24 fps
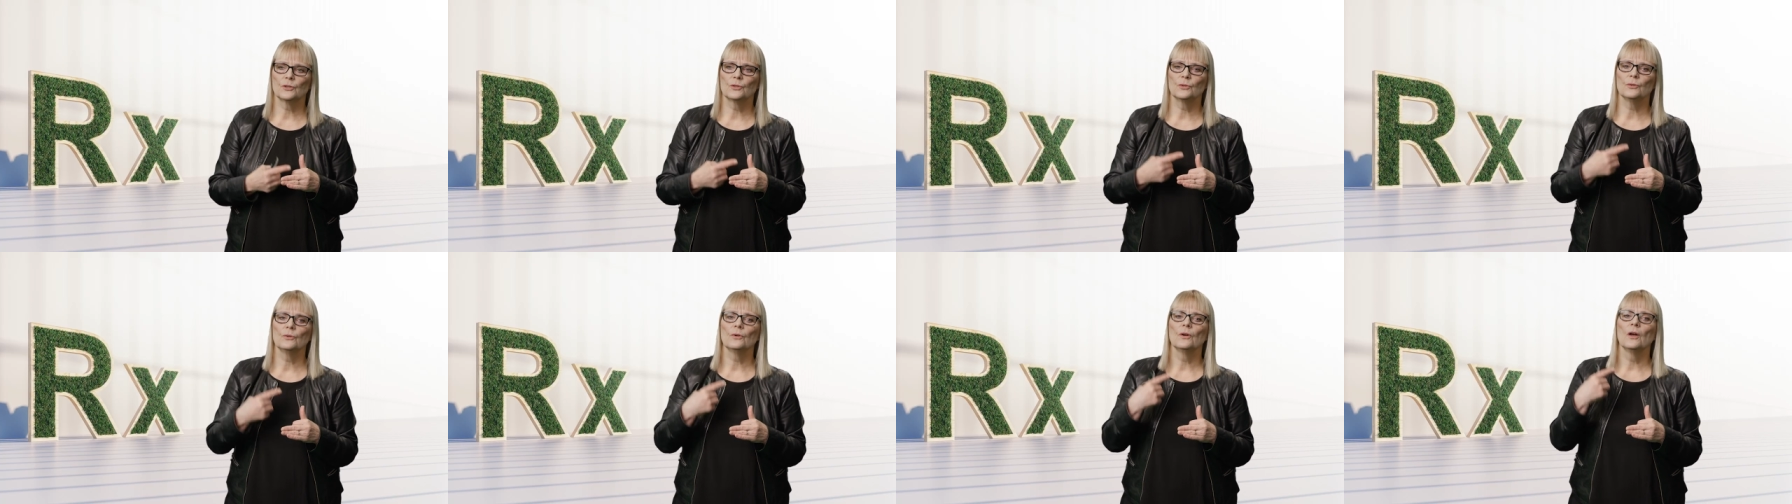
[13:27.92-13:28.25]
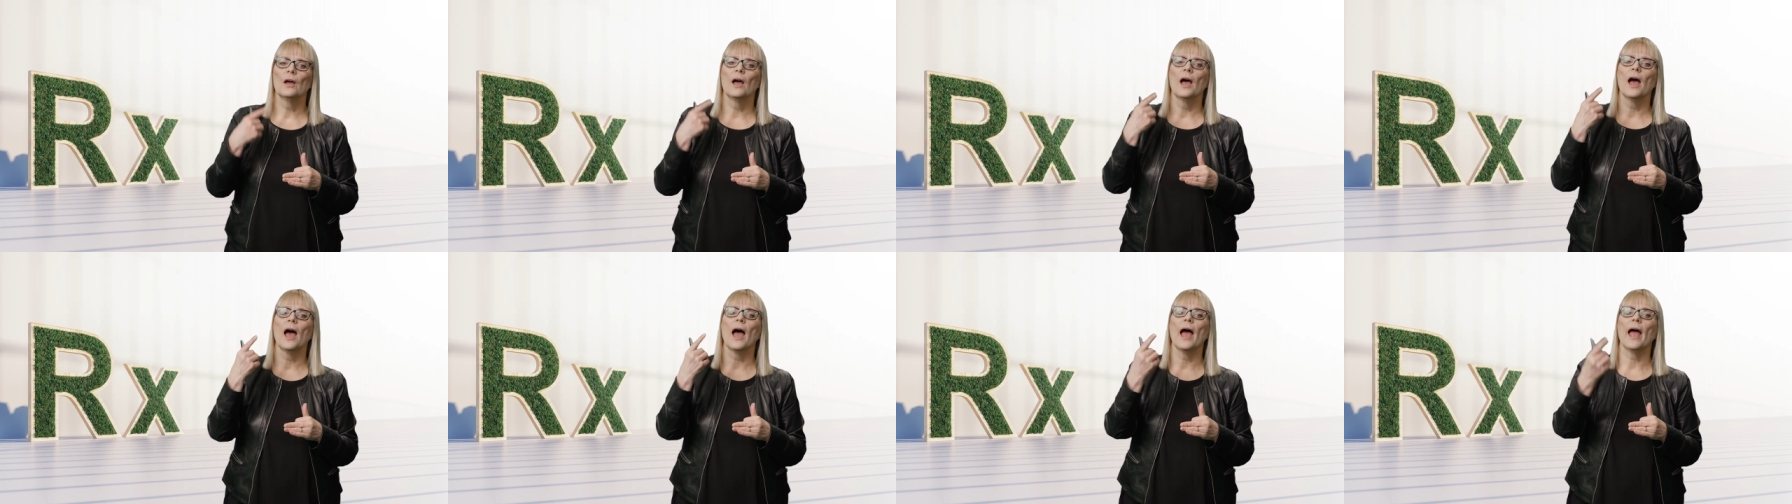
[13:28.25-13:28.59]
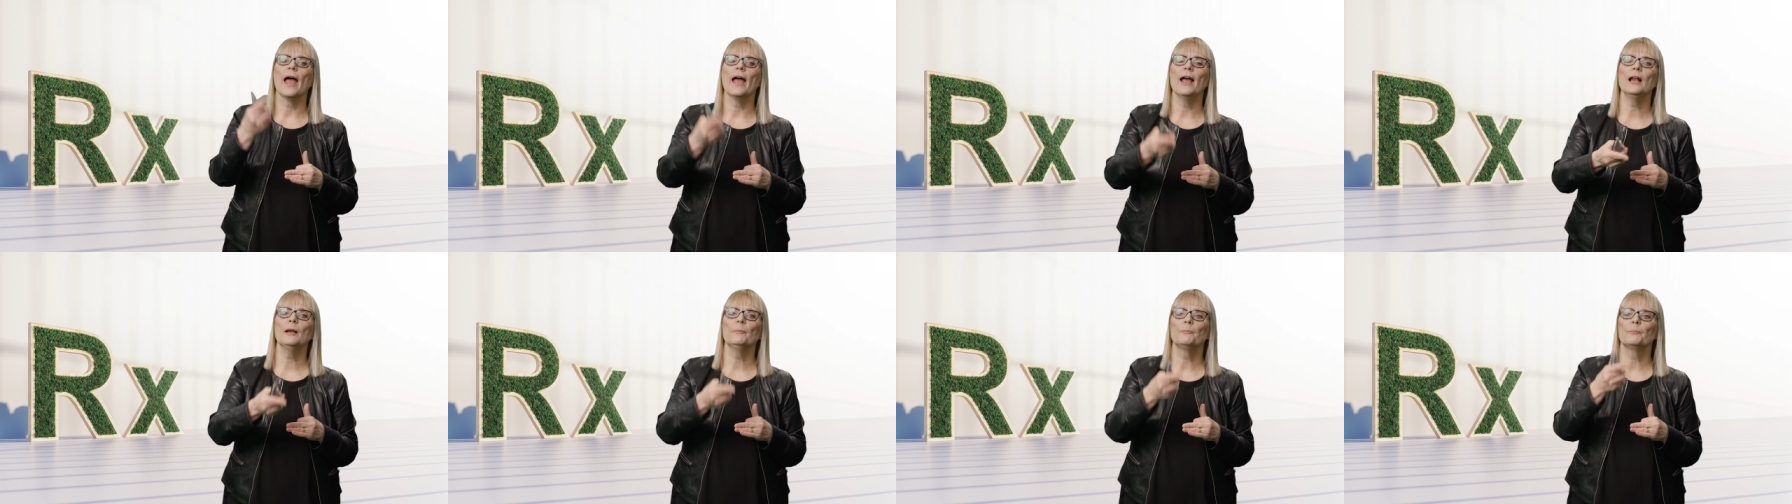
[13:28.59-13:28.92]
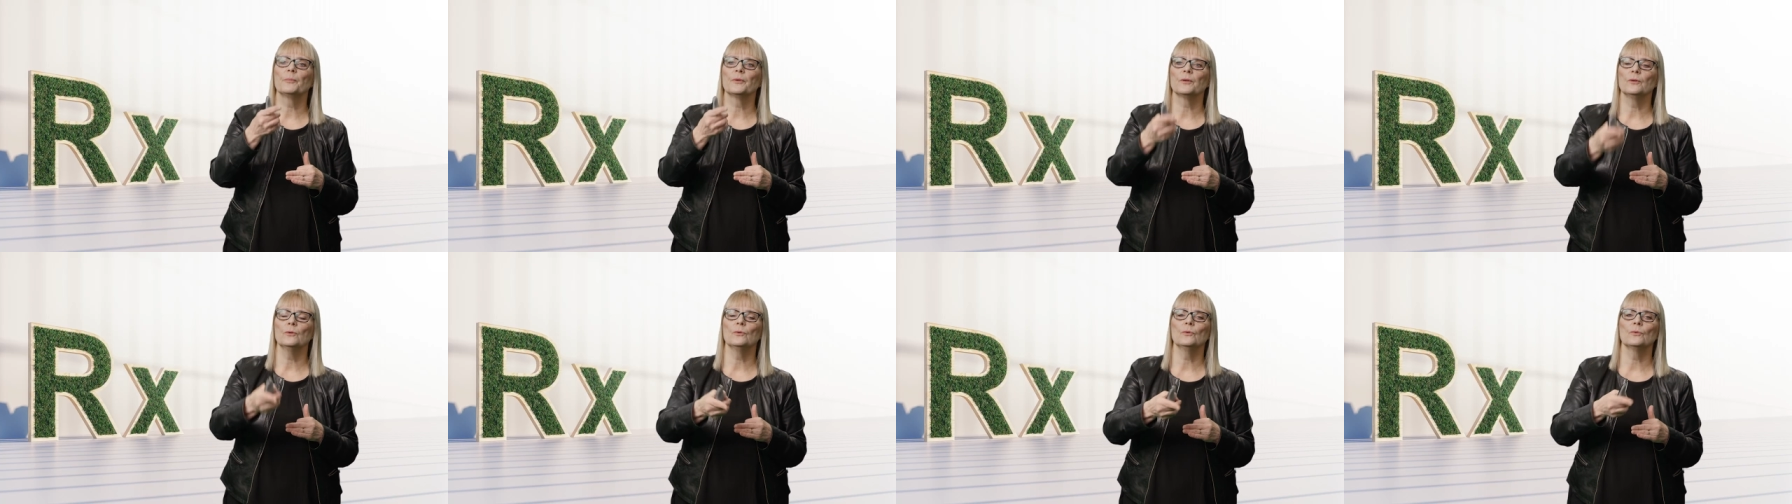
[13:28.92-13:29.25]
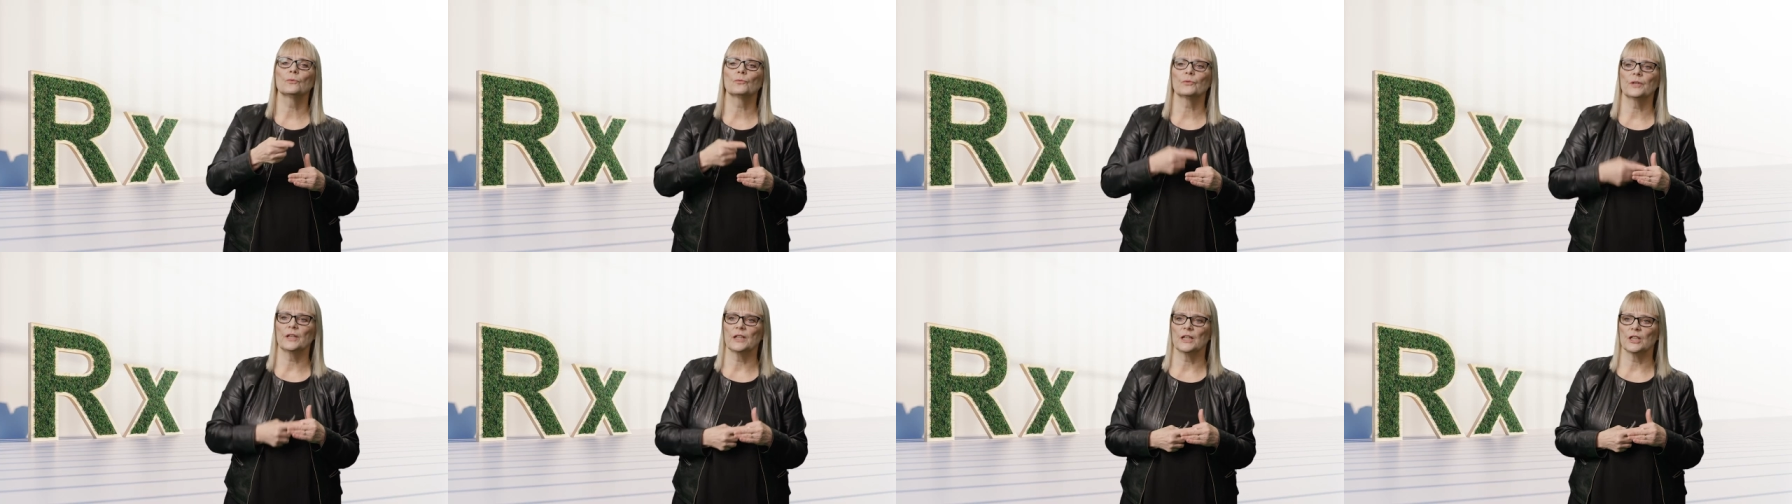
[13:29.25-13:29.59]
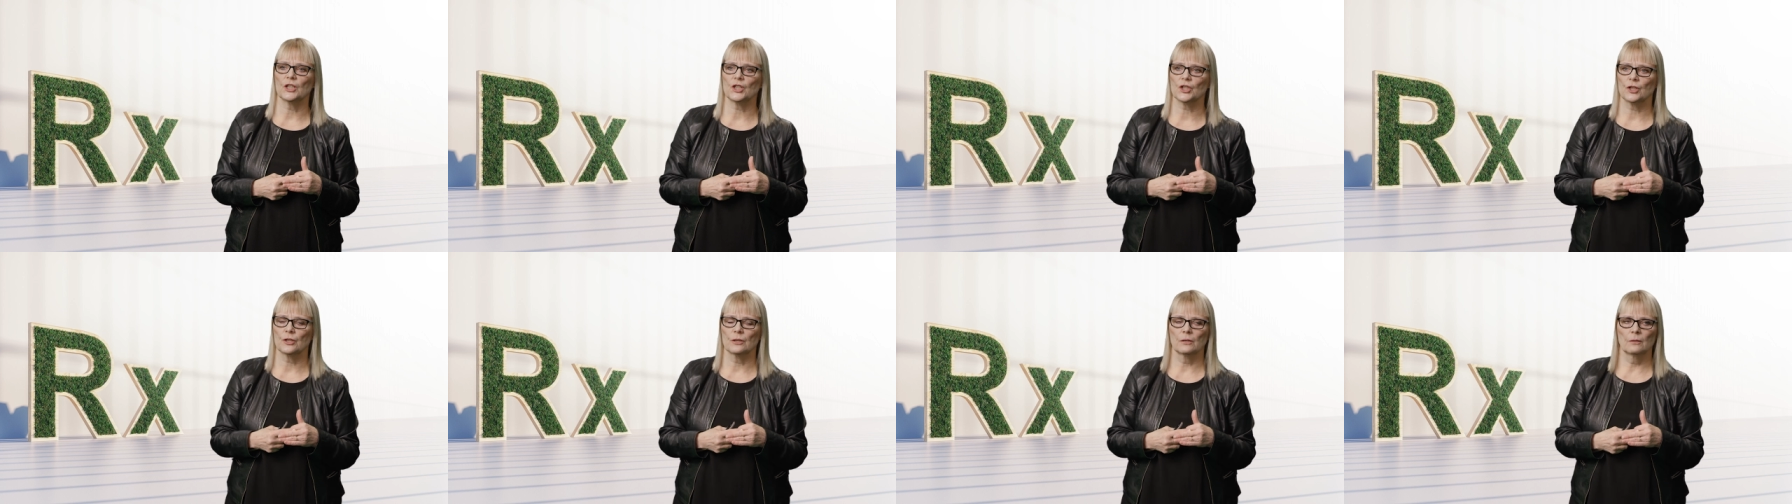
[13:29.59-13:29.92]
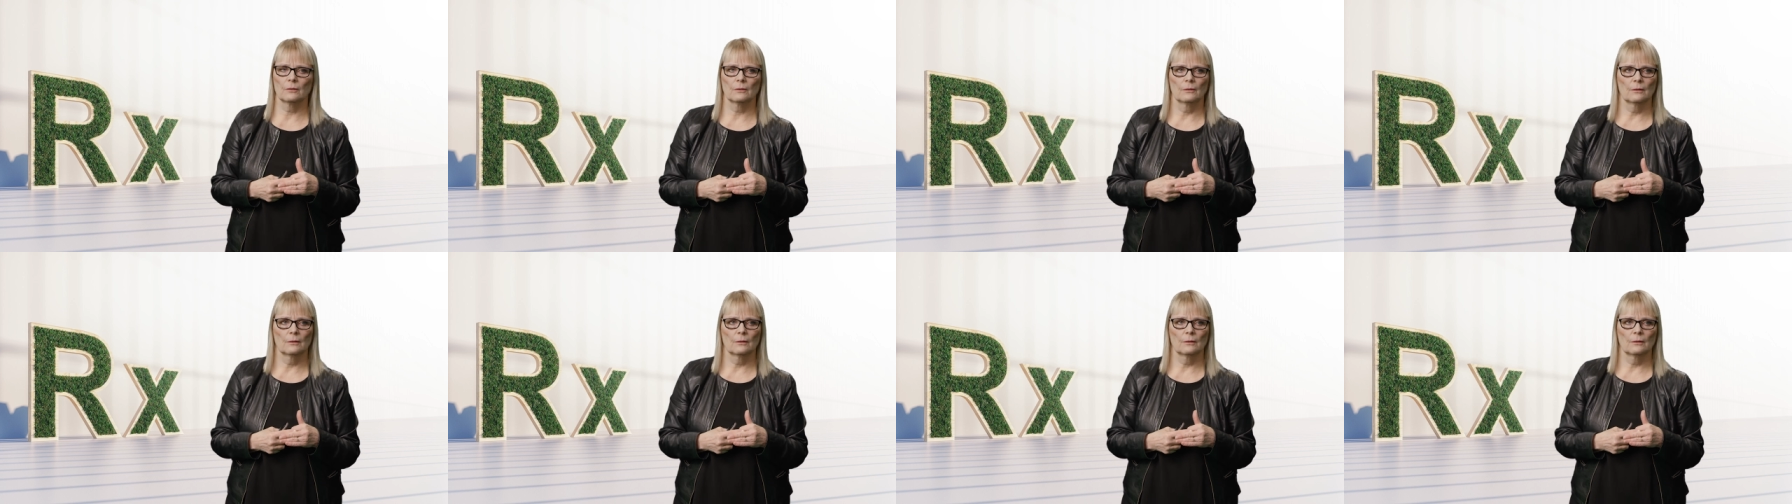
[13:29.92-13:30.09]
to help you reach